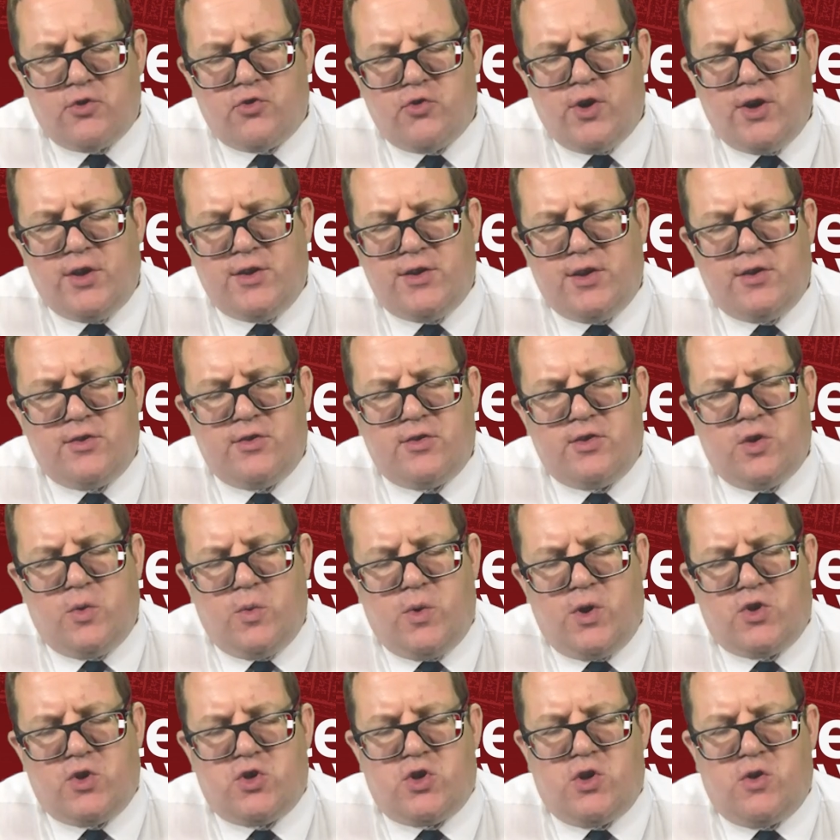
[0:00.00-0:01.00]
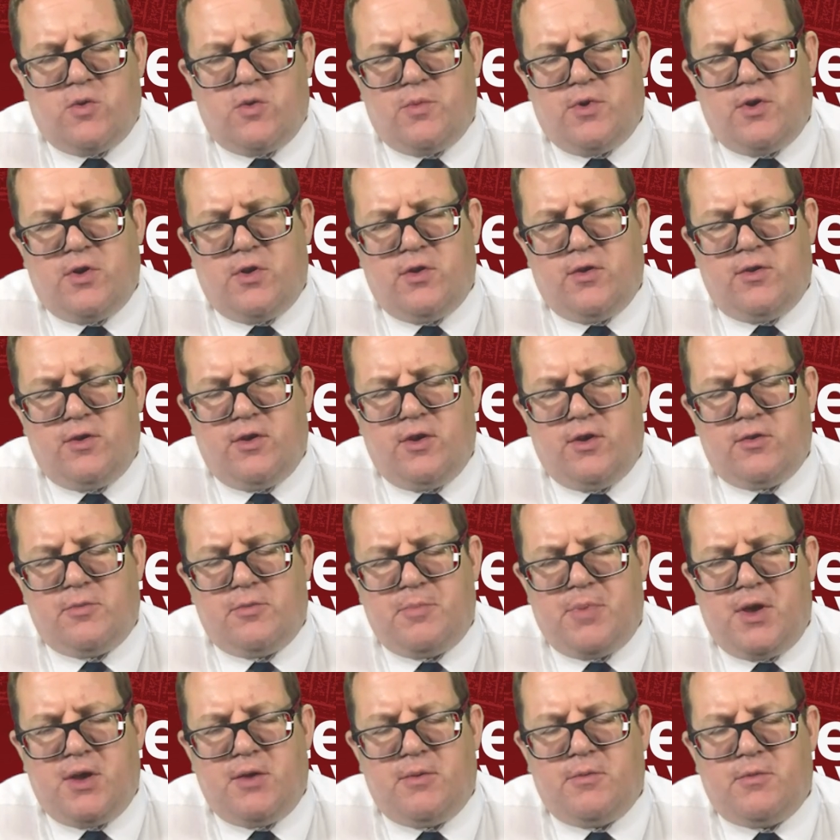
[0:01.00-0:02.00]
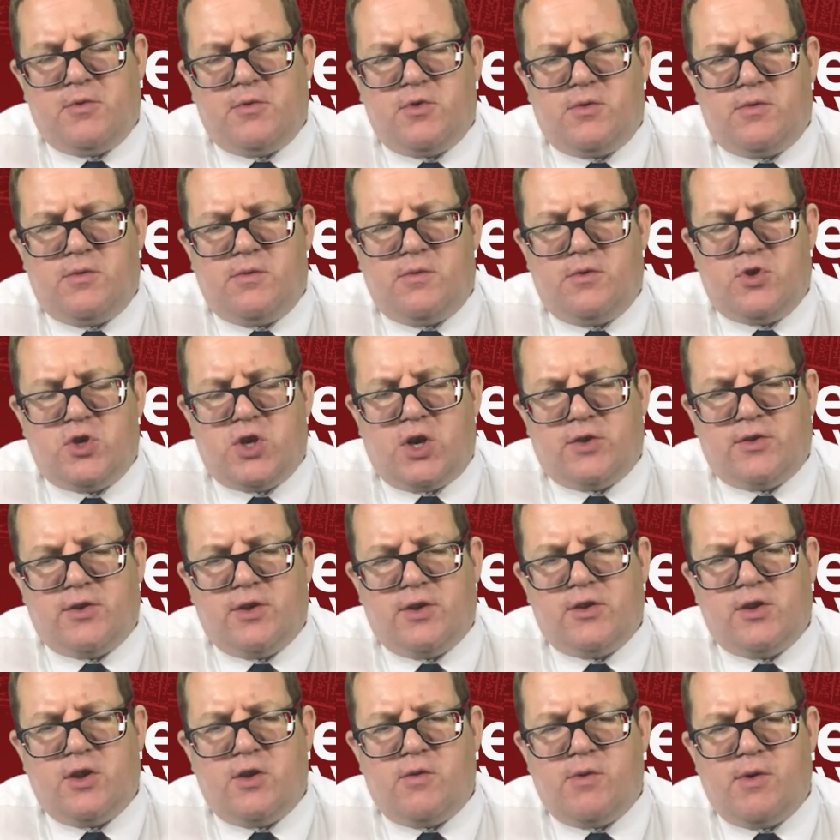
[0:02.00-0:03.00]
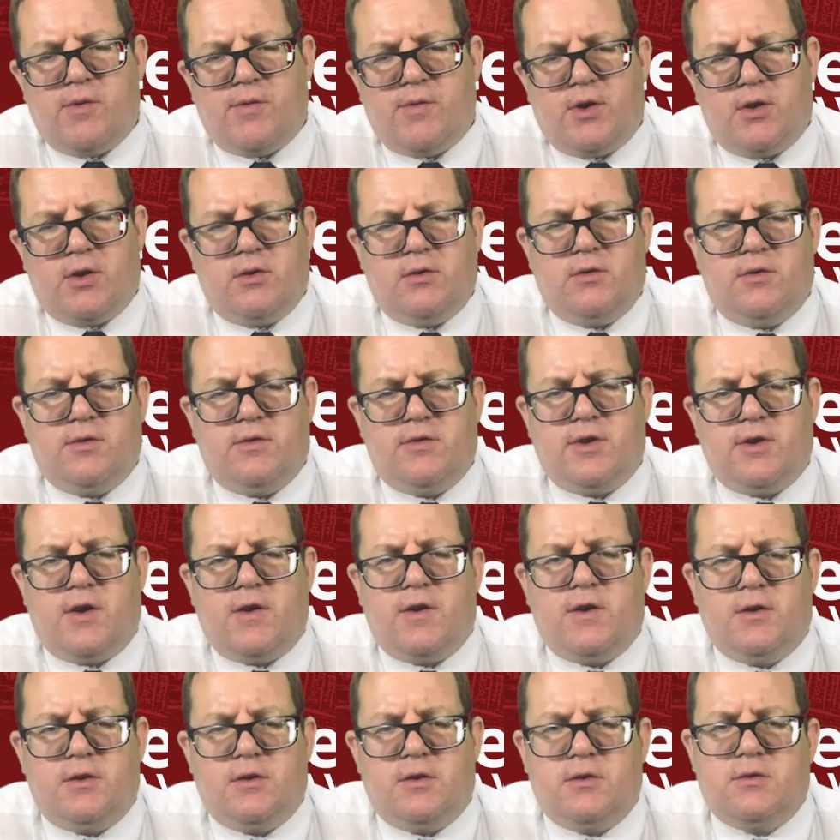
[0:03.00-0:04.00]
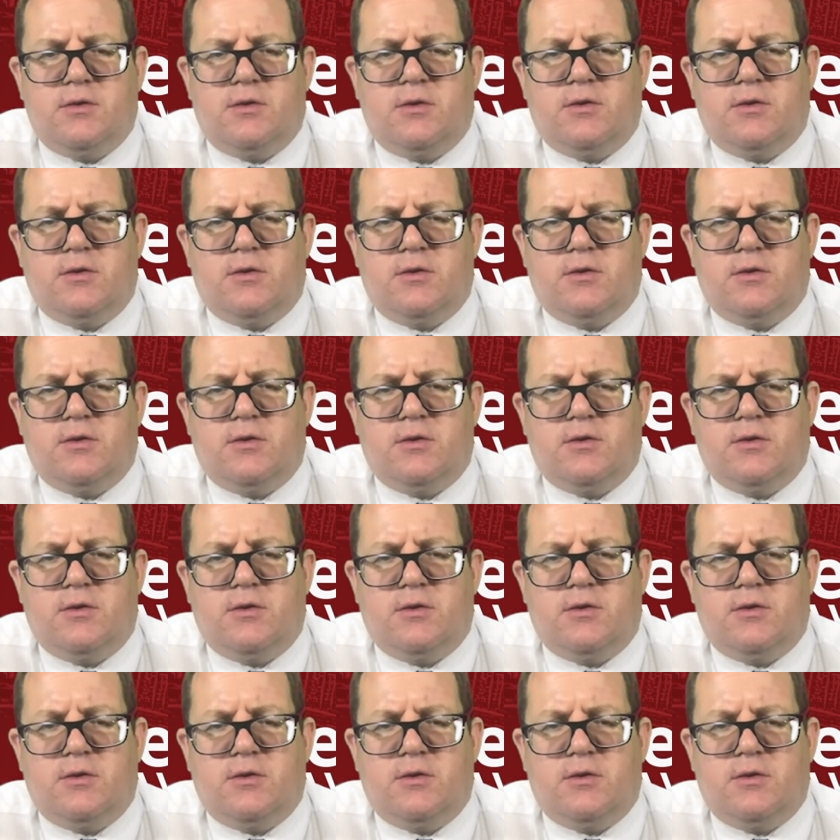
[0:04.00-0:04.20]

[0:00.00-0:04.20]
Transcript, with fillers: untreated sewage that's been chucked into the river, Sarah?